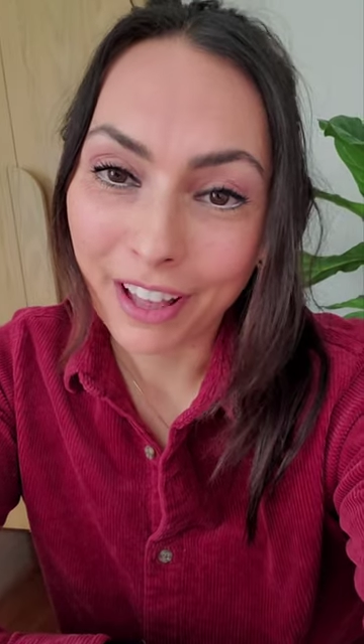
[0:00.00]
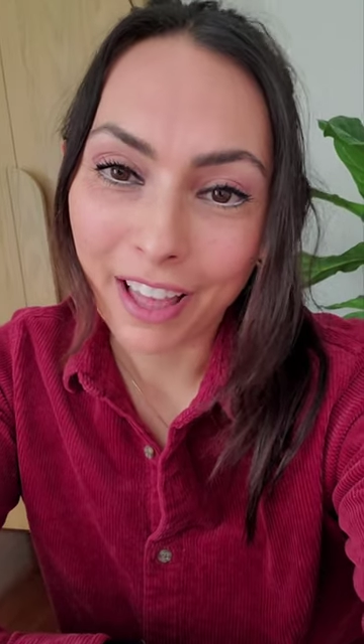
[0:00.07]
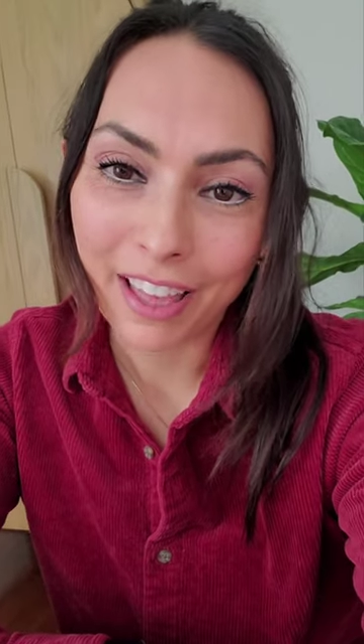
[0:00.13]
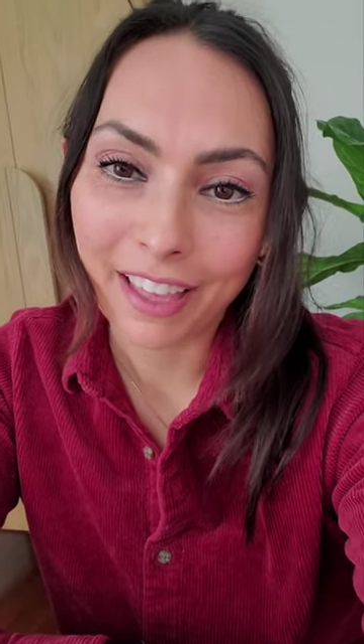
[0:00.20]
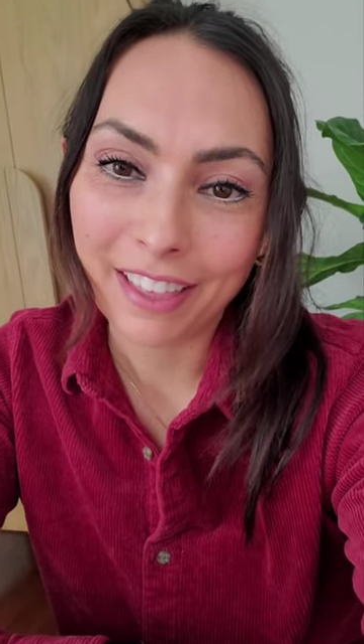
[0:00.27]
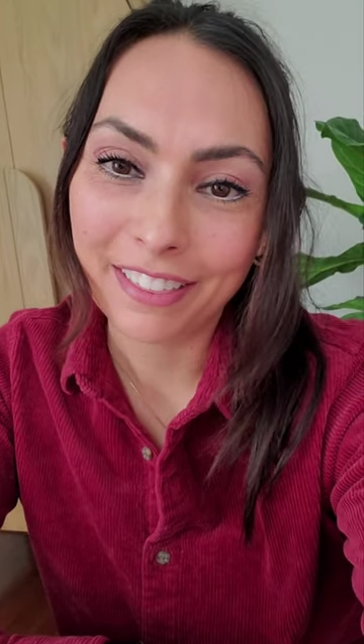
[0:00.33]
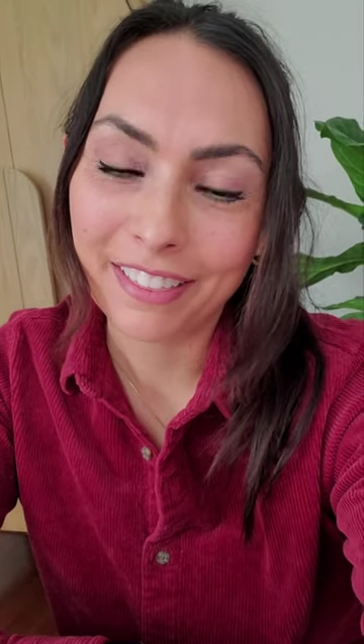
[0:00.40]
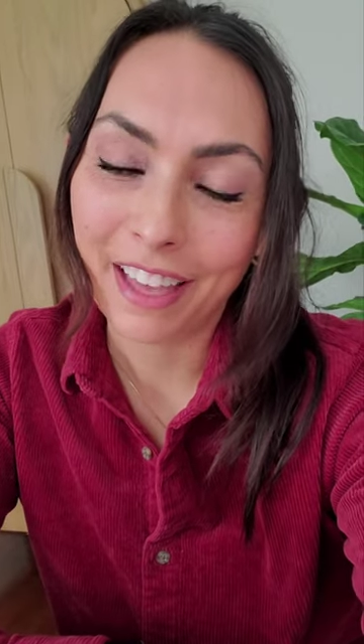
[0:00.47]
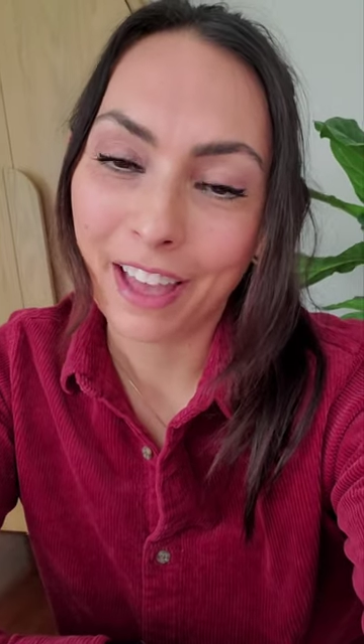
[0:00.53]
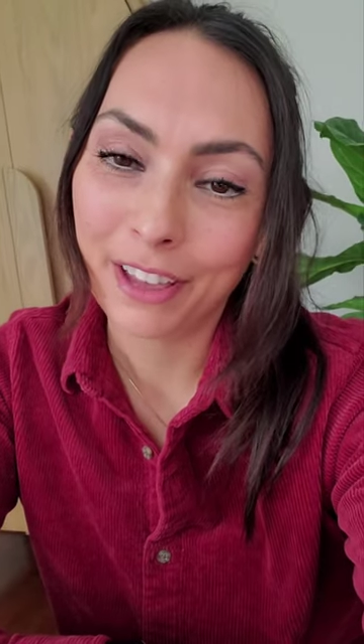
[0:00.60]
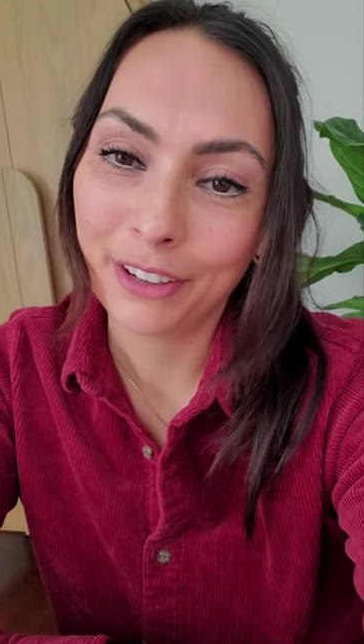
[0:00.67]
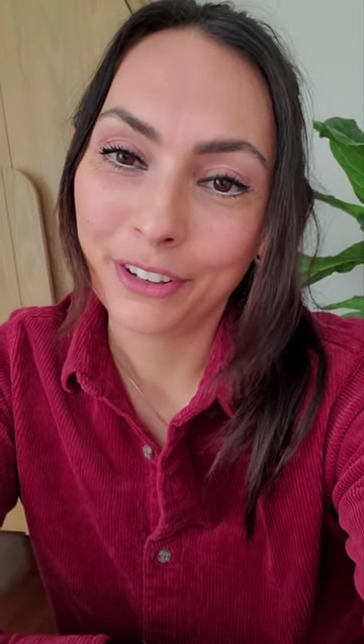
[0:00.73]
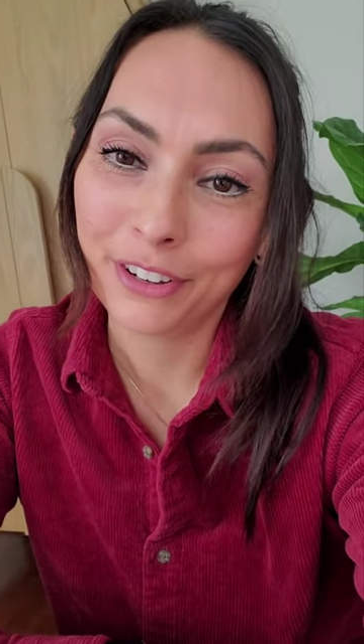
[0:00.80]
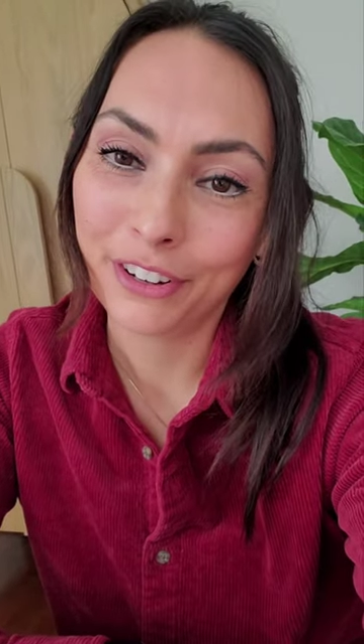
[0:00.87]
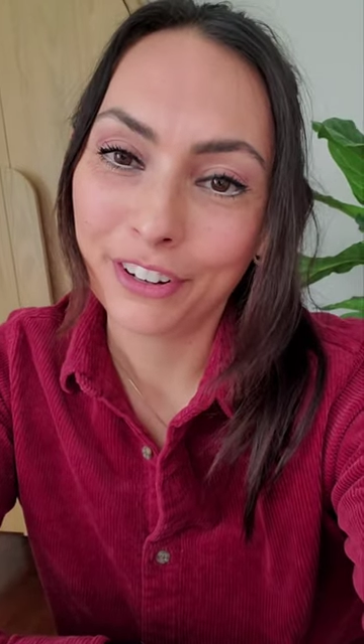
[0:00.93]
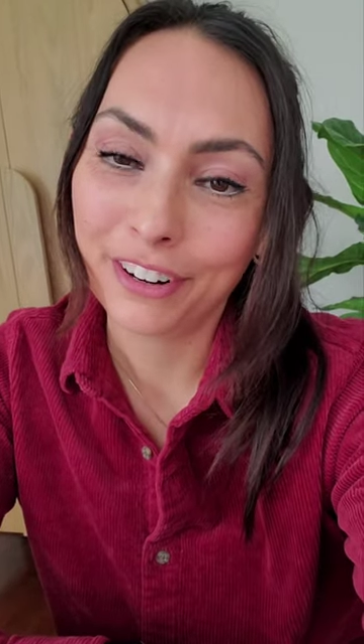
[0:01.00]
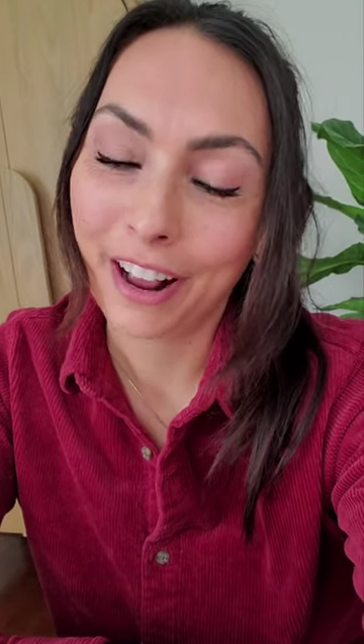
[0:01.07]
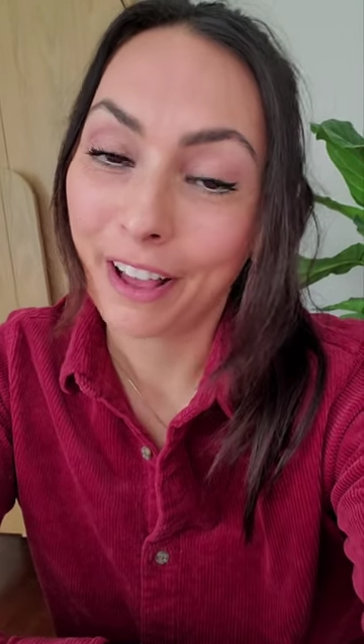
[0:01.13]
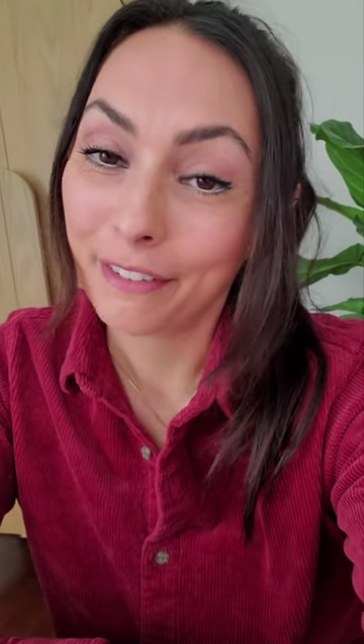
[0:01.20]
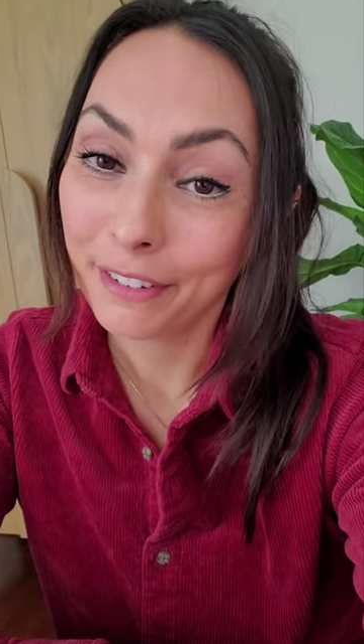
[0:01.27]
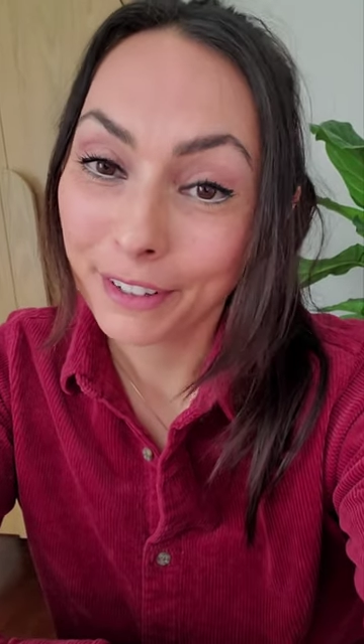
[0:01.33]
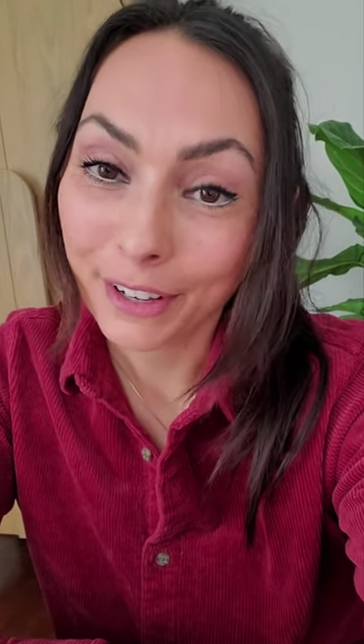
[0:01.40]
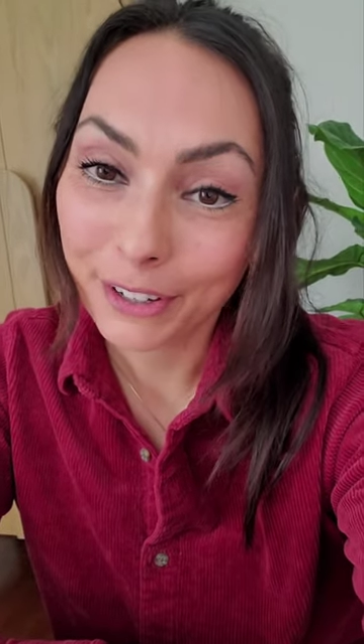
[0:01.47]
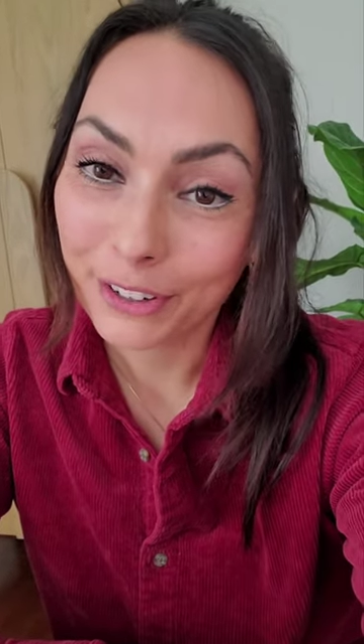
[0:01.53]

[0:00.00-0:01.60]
and that you're having a